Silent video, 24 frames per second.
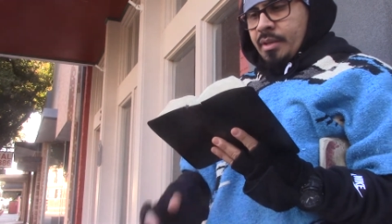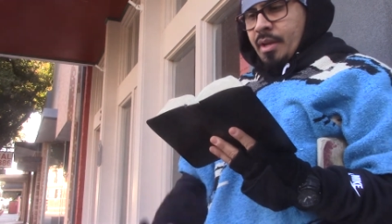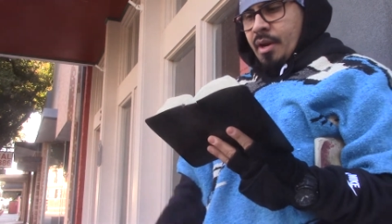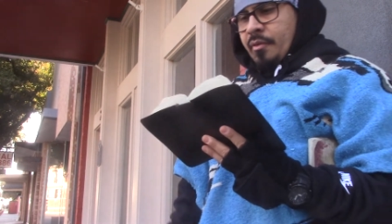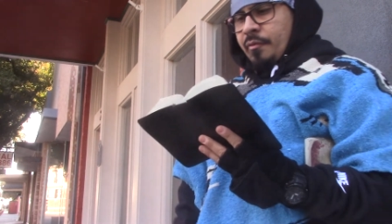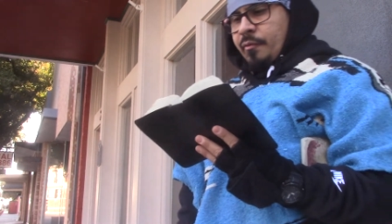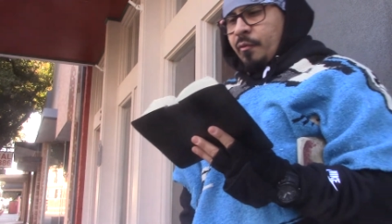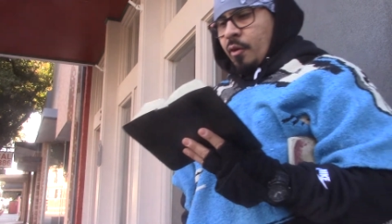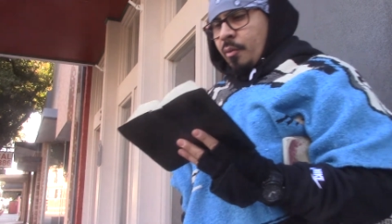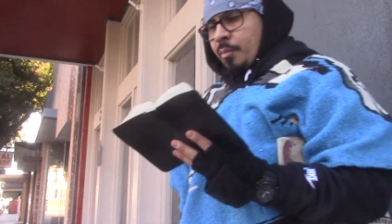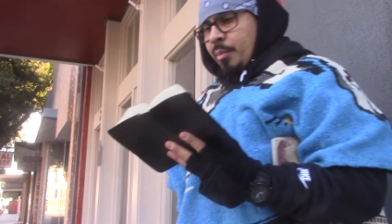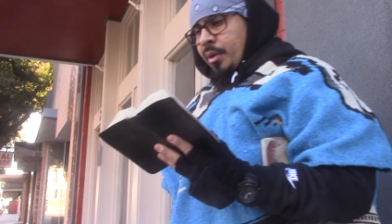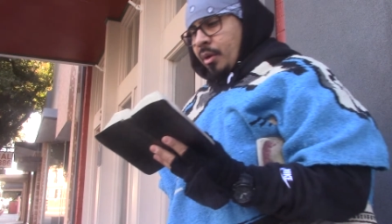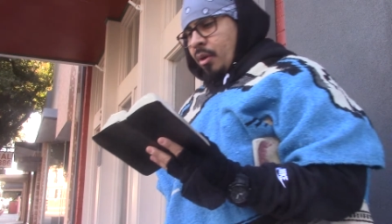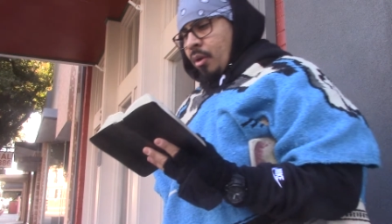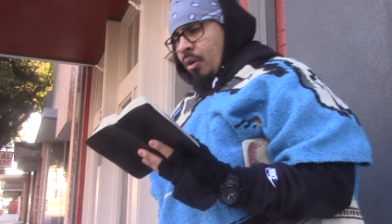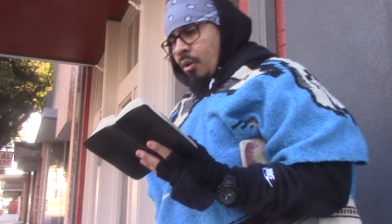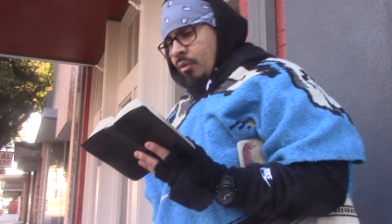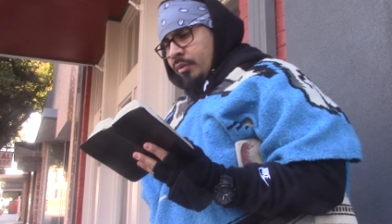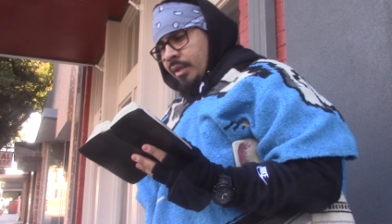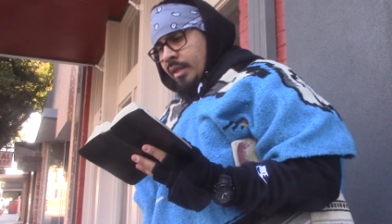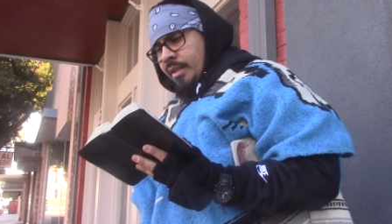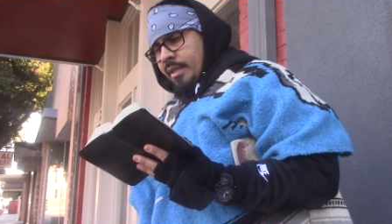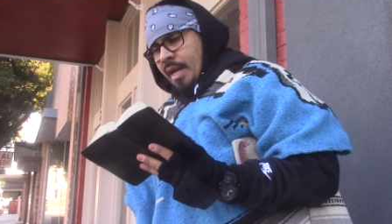Therefore,
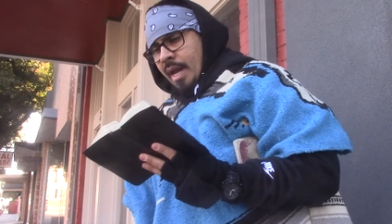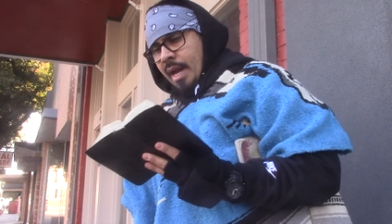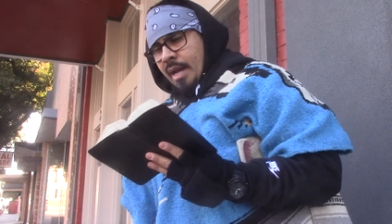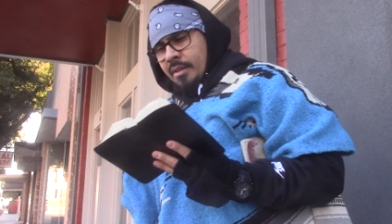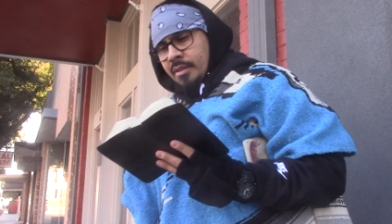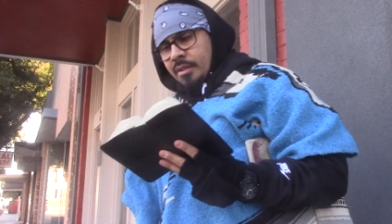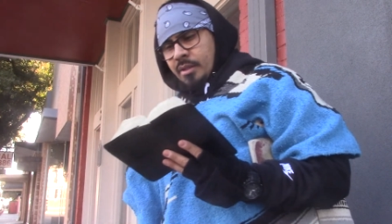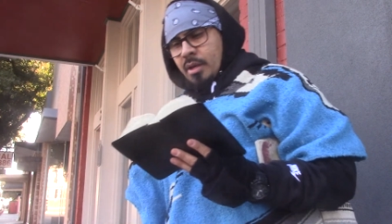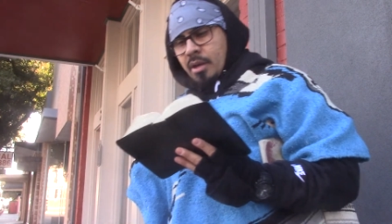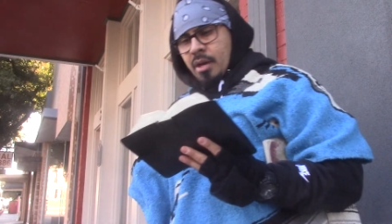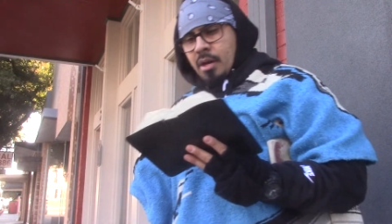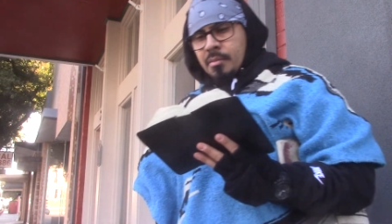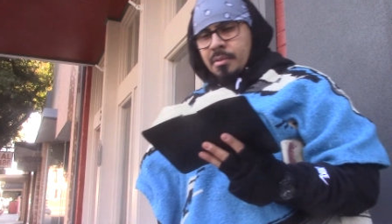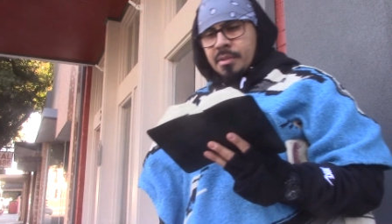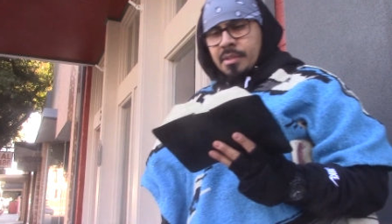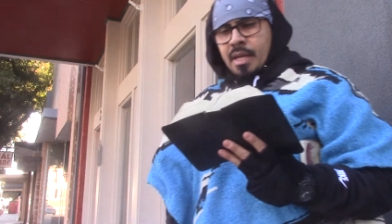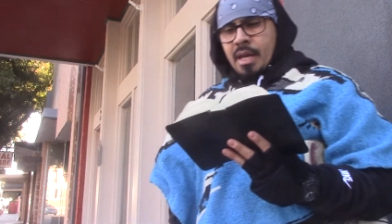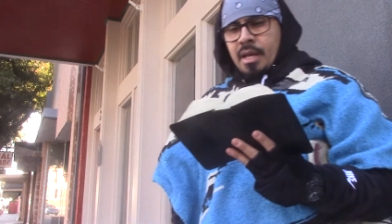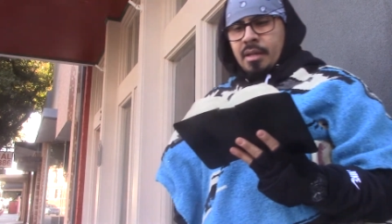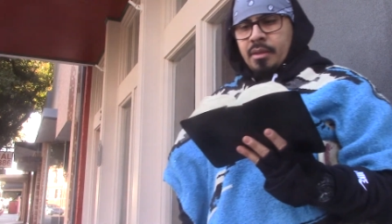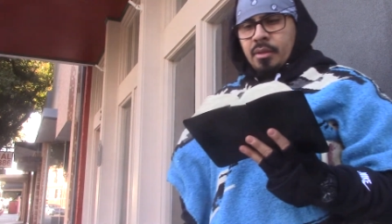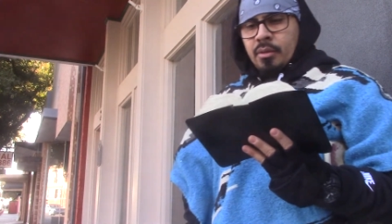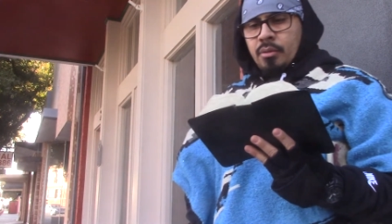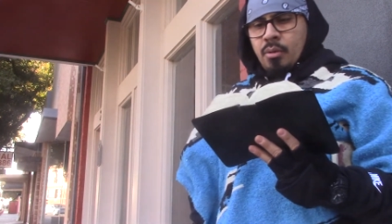behold, the days come,
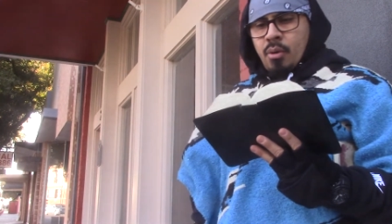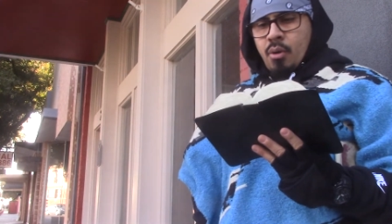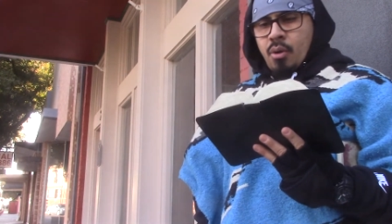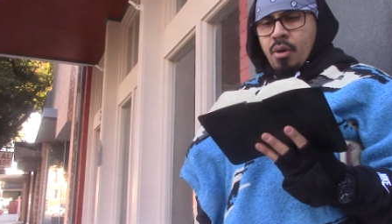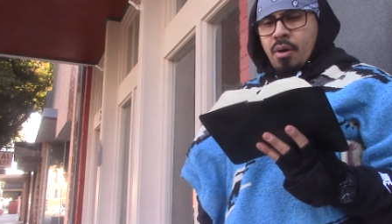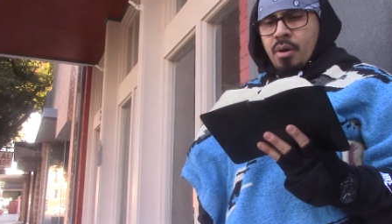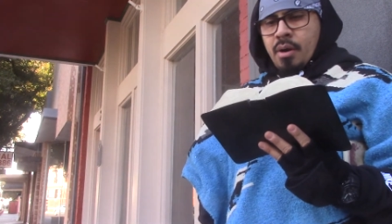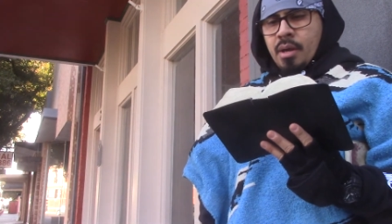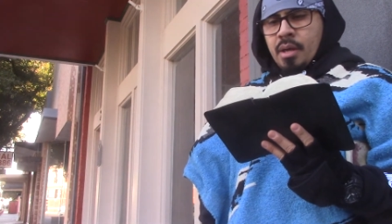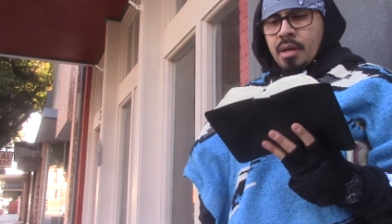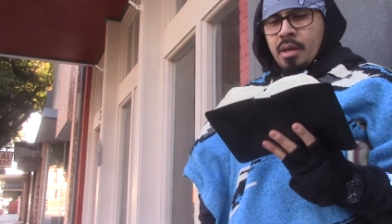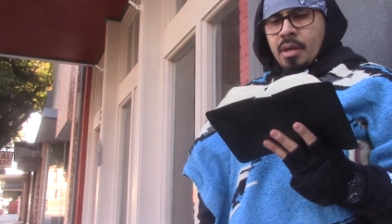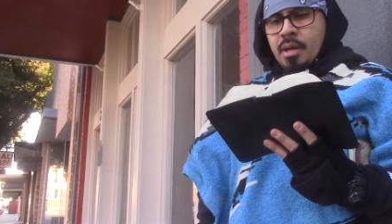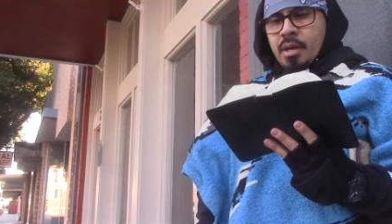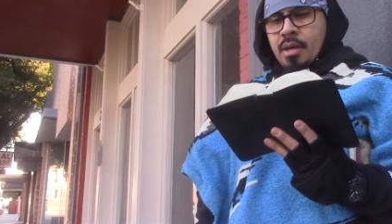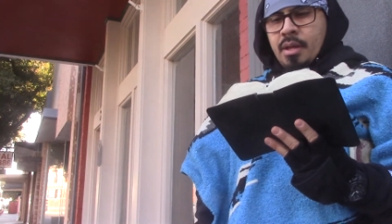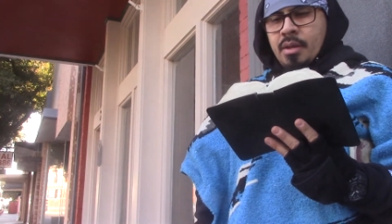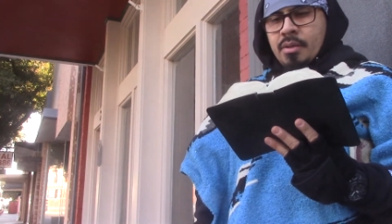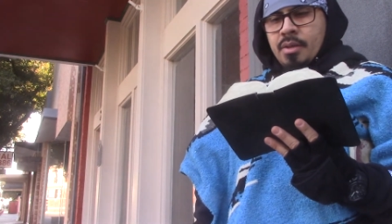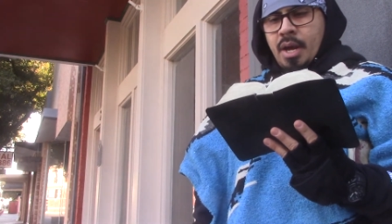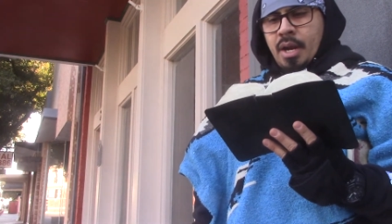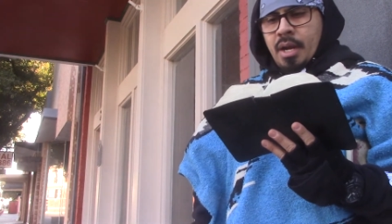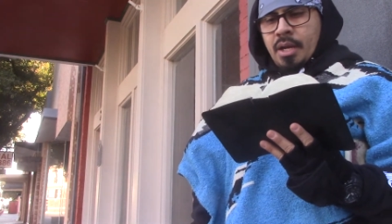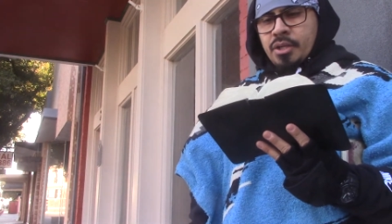saith the Lord,
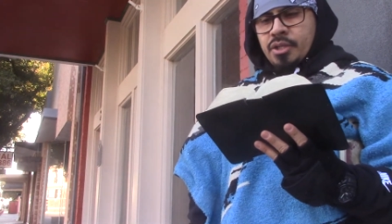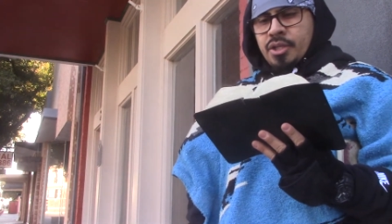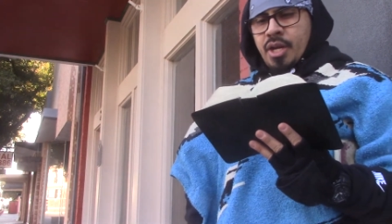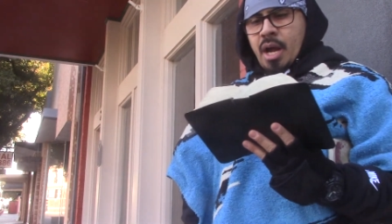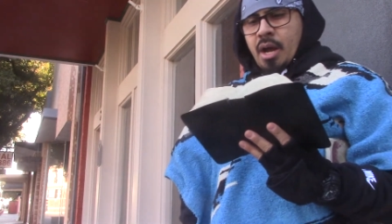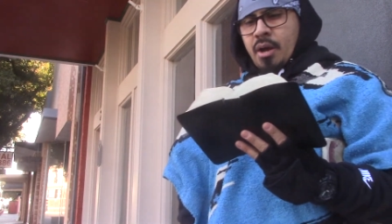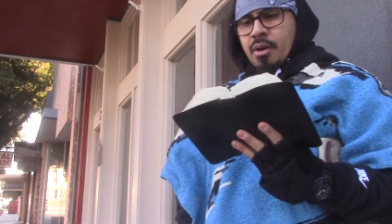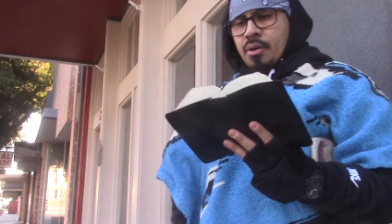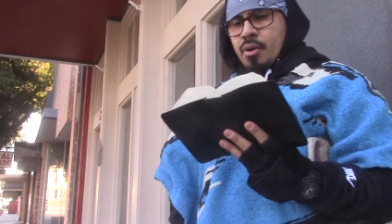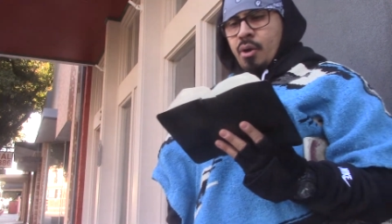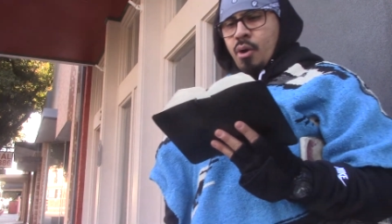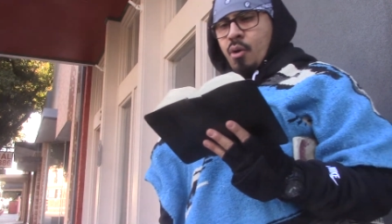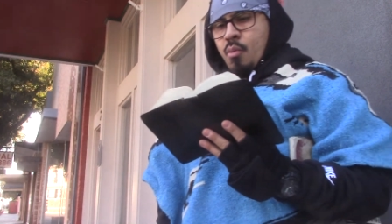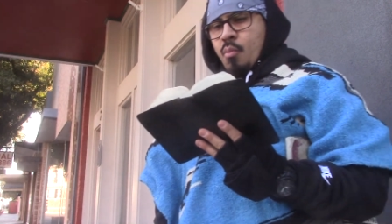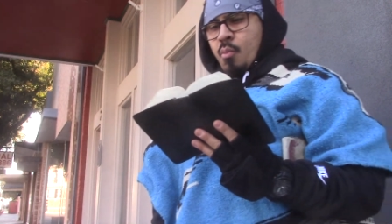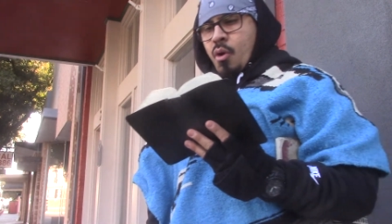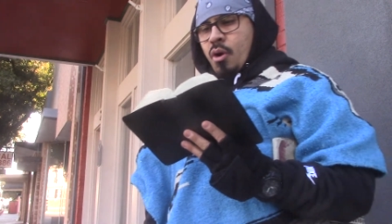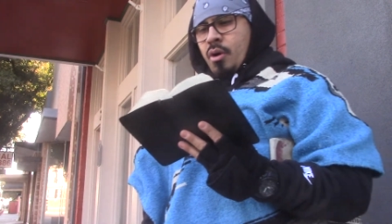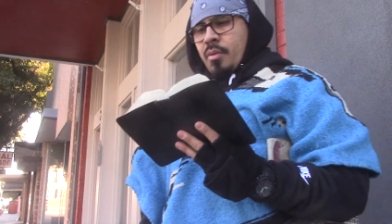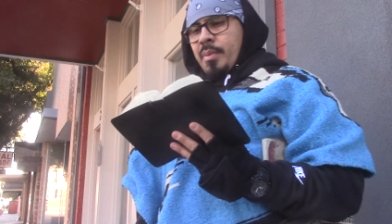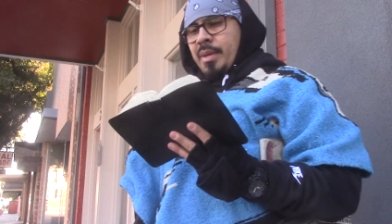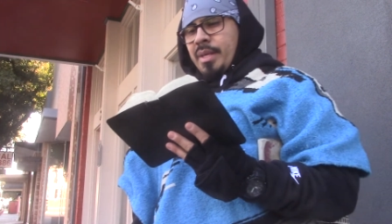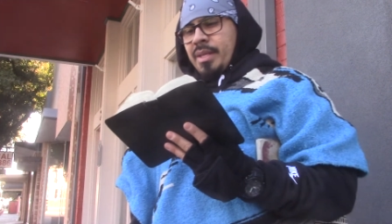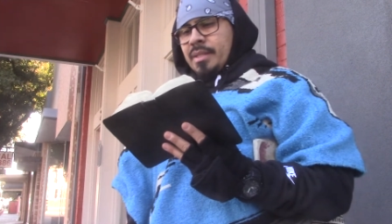that it shall no
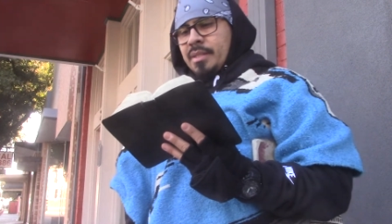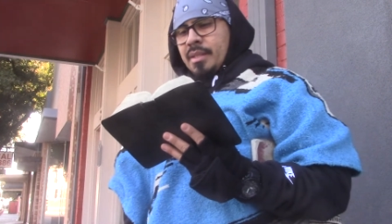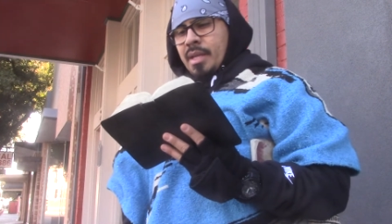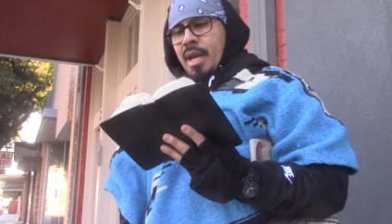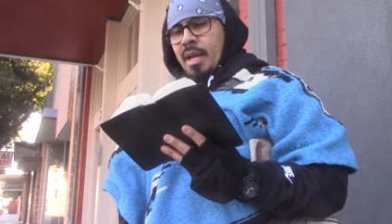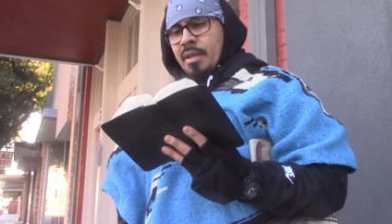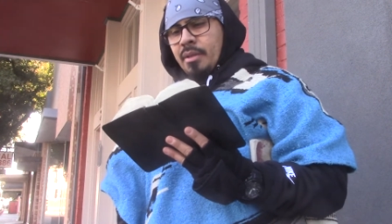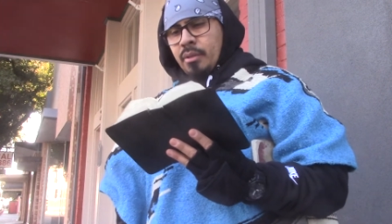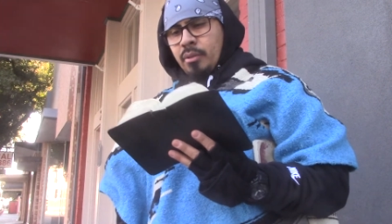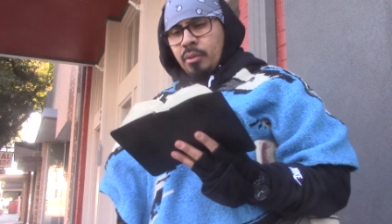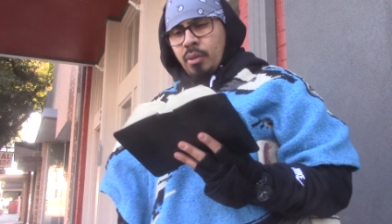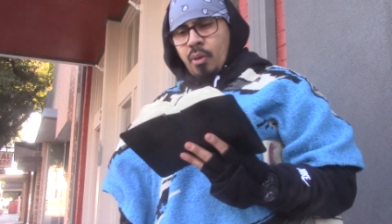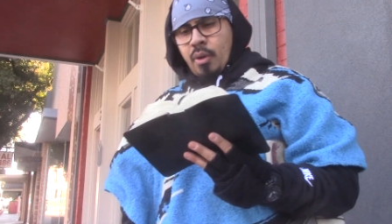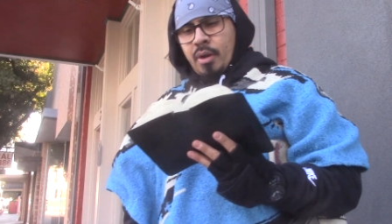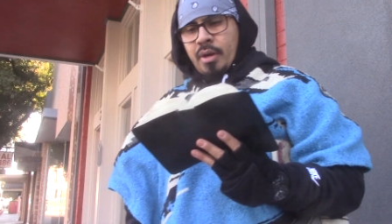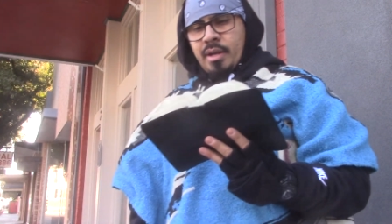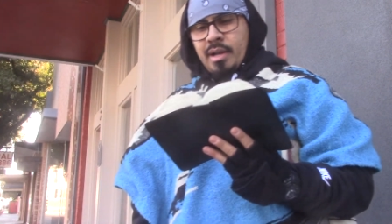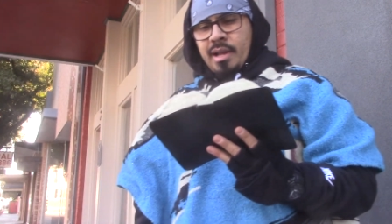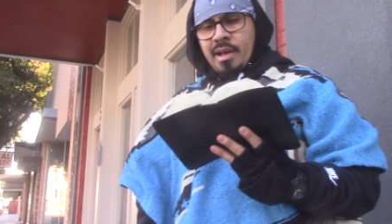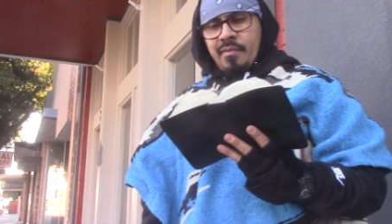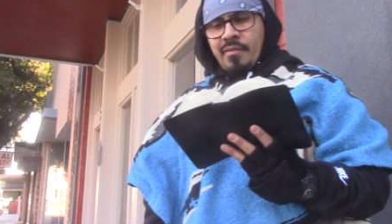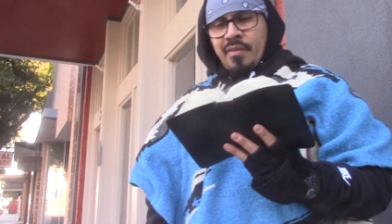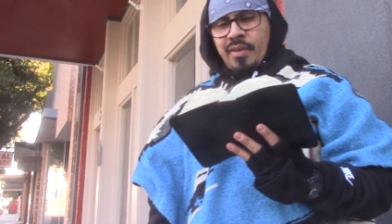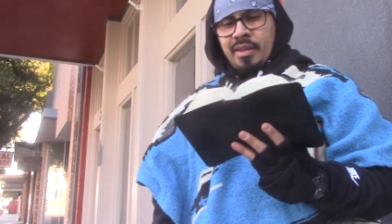more be said, The Lord
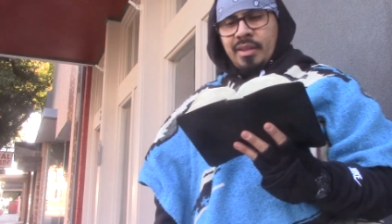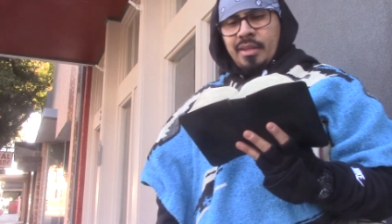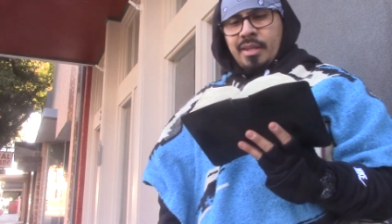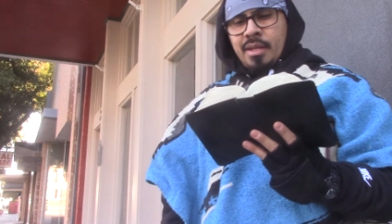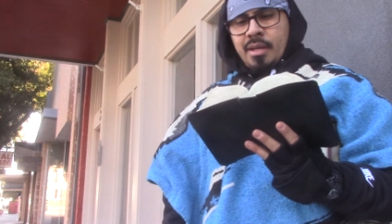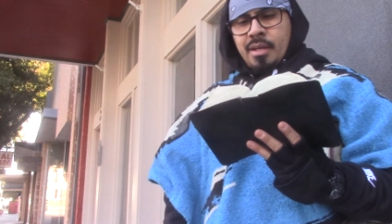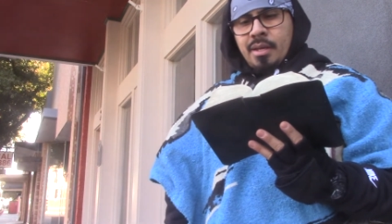liveth,